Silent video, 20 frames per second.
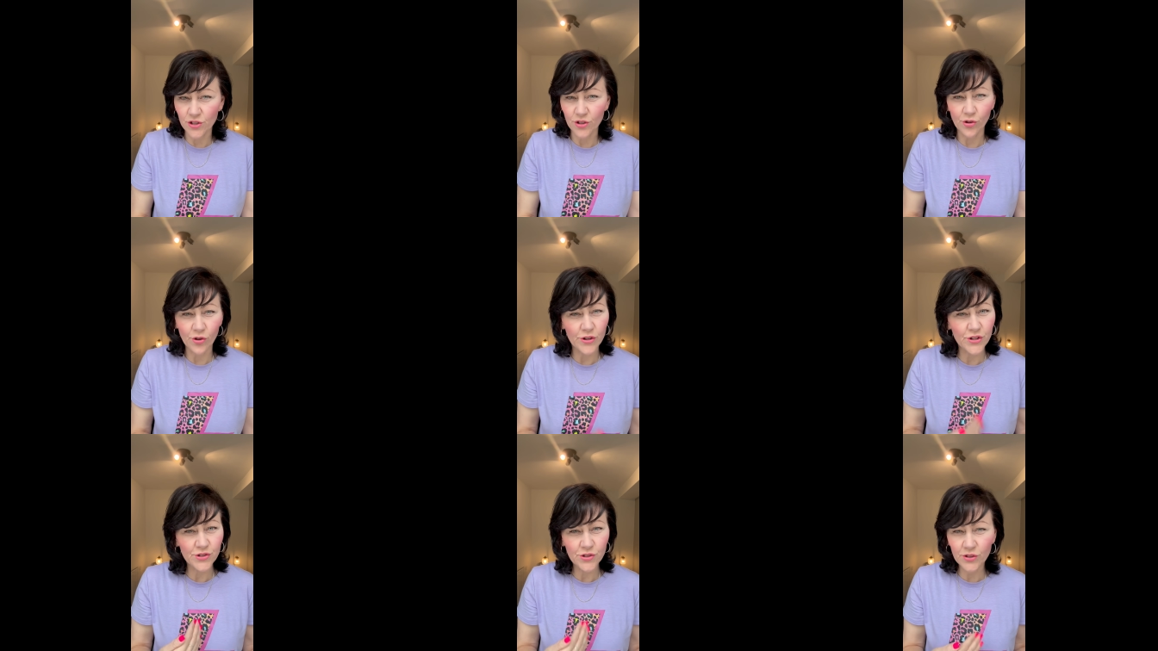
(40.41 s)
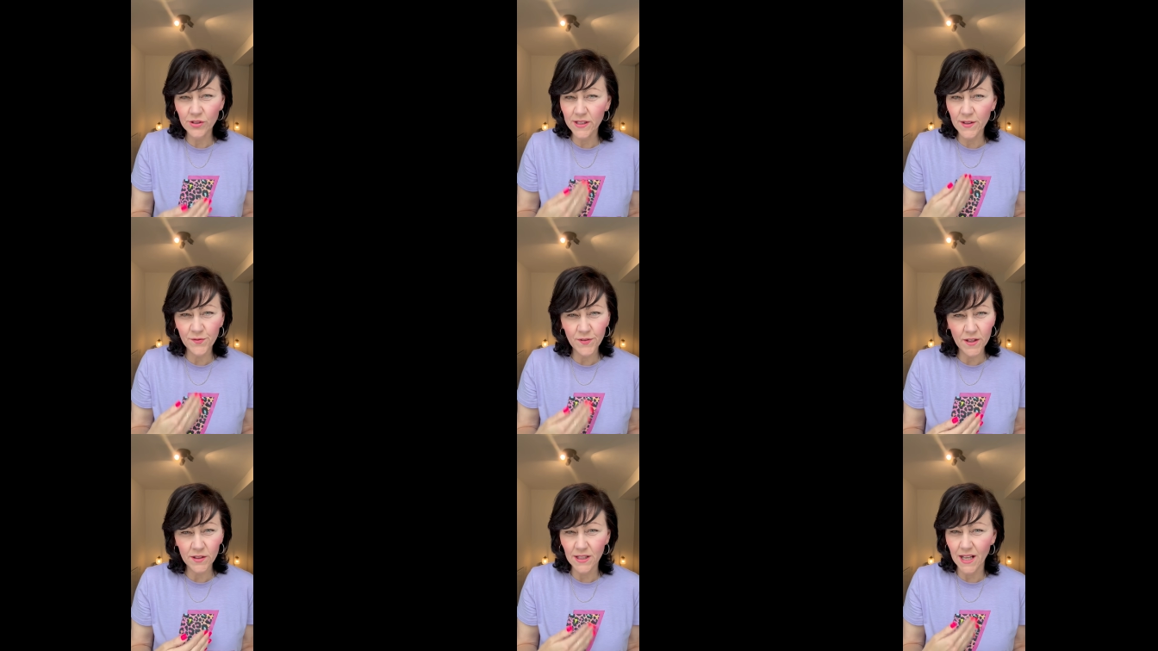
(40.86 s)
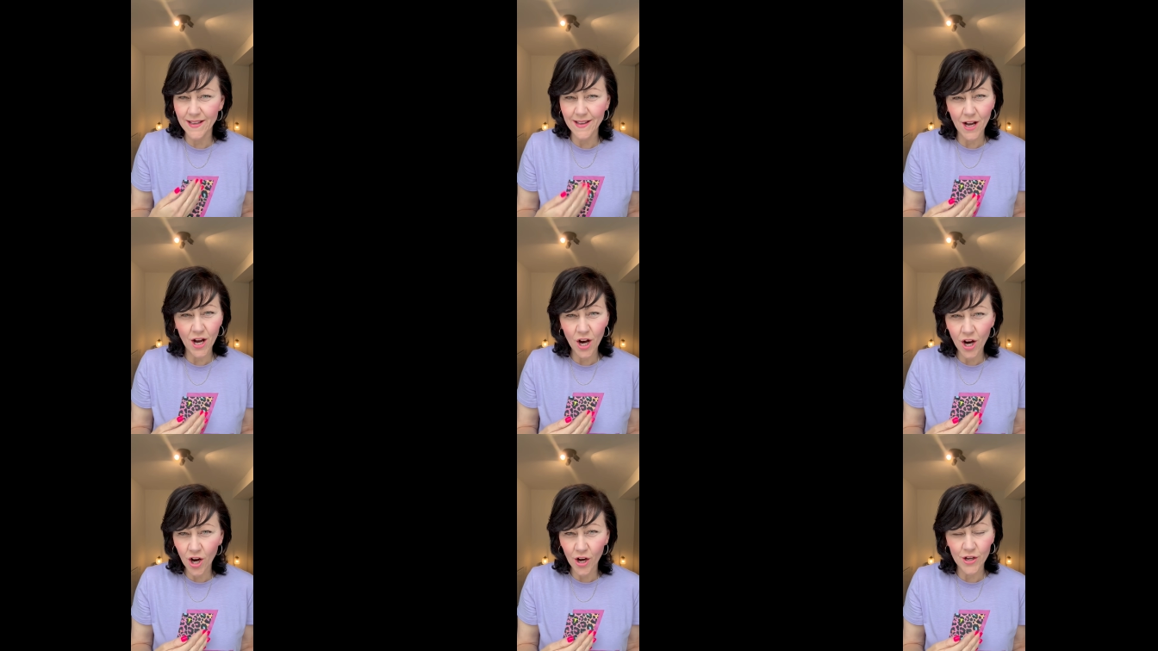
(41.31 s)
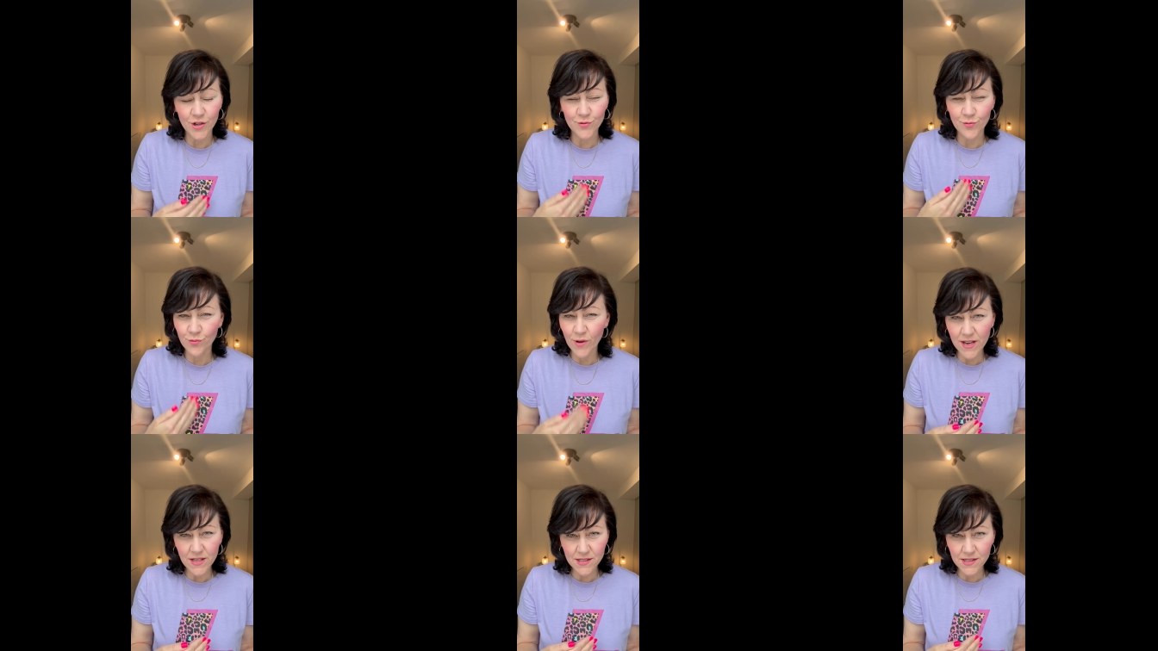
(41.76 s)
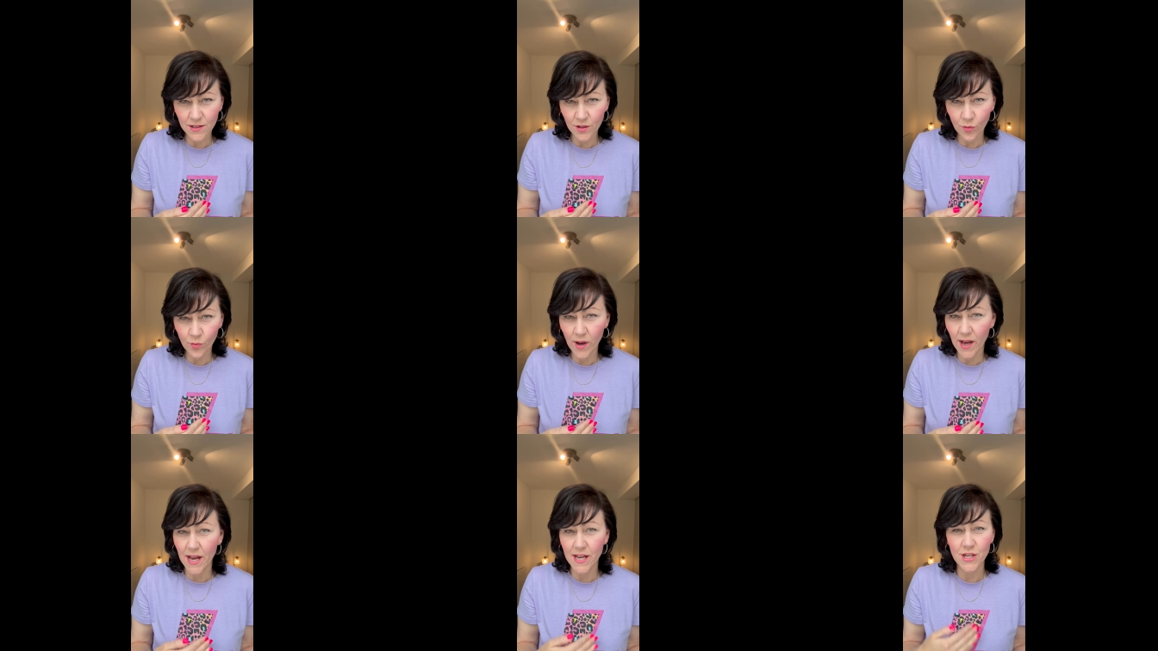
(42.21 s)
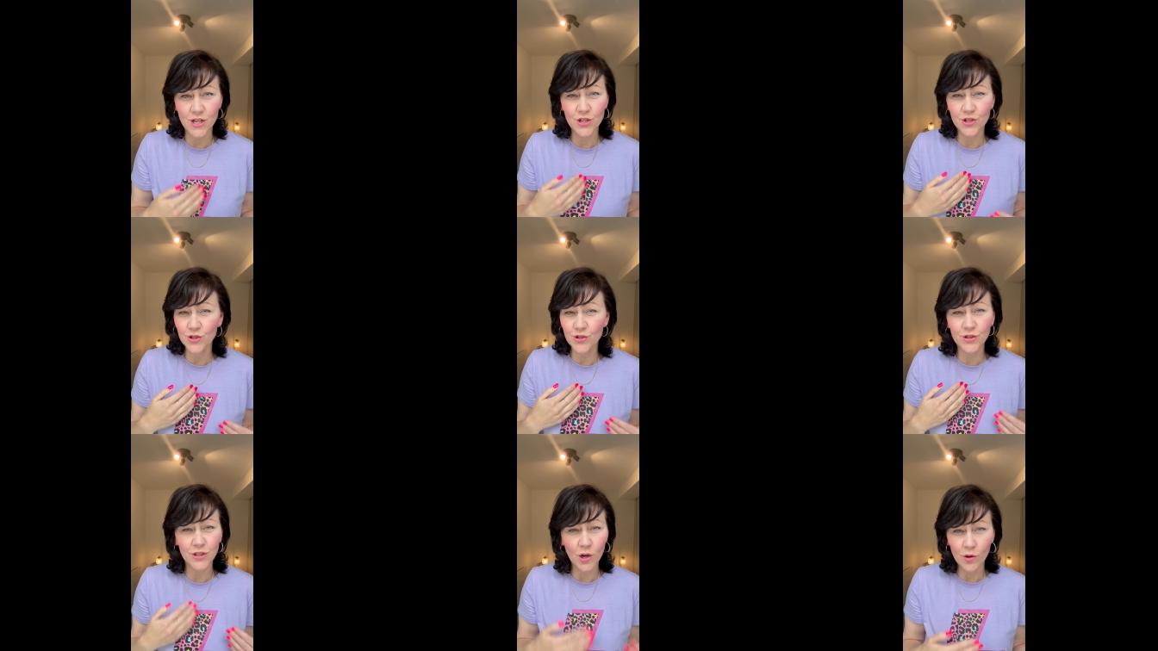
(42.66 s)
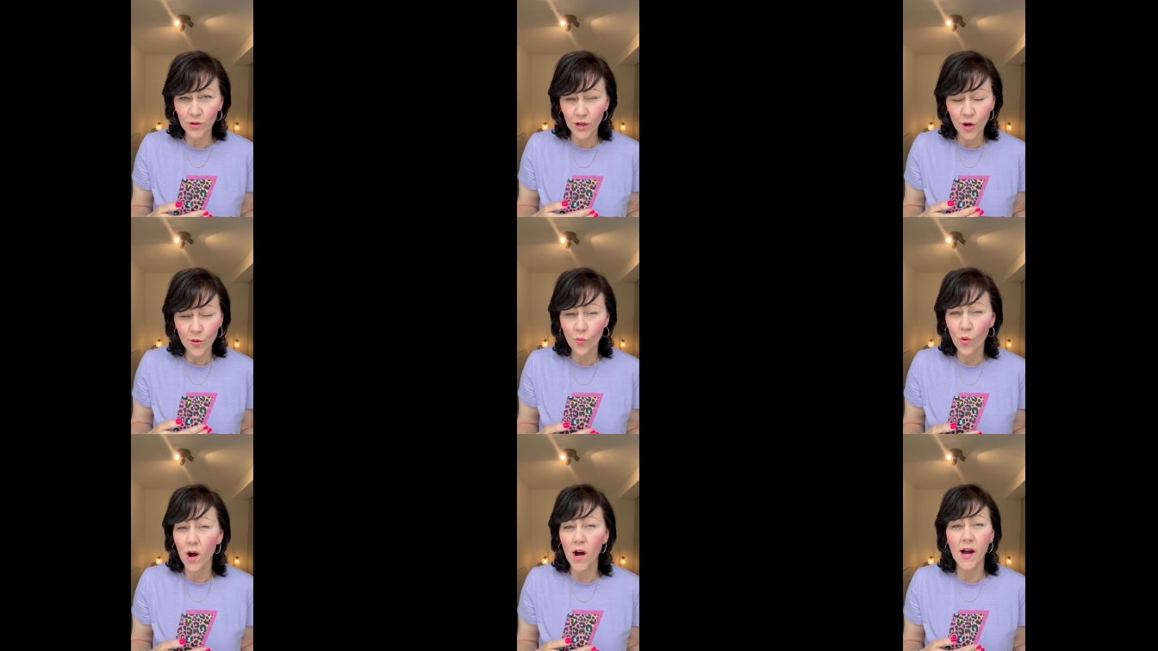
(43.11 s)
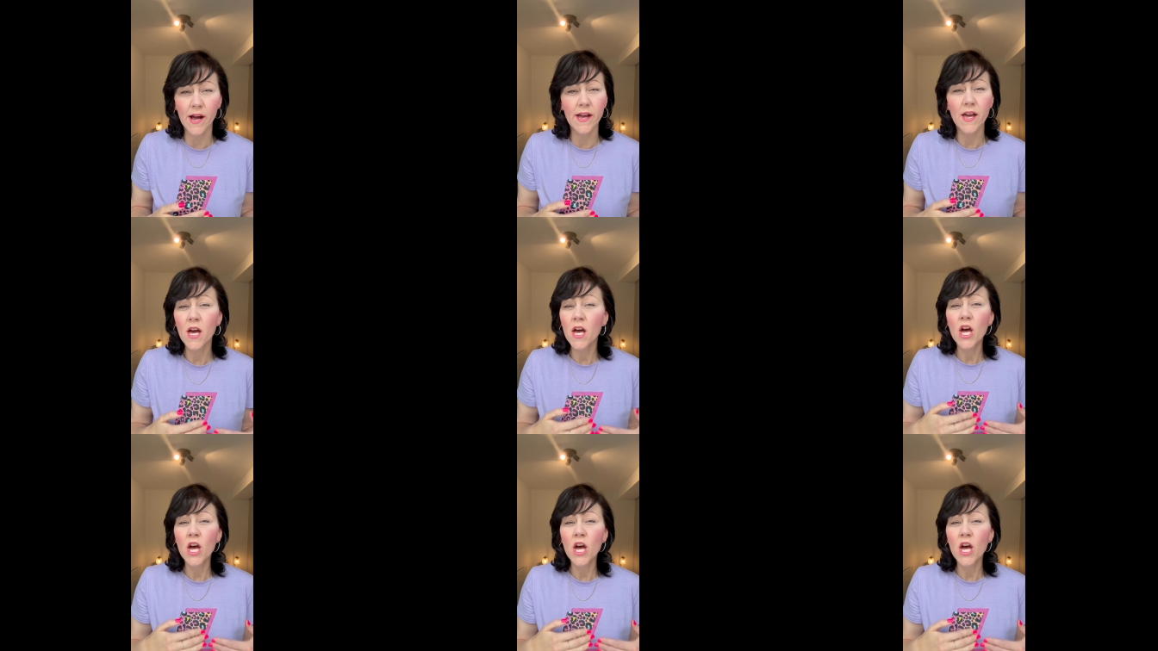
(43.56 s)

or you suddenly feel like your heart is racing away and you just don't know why, and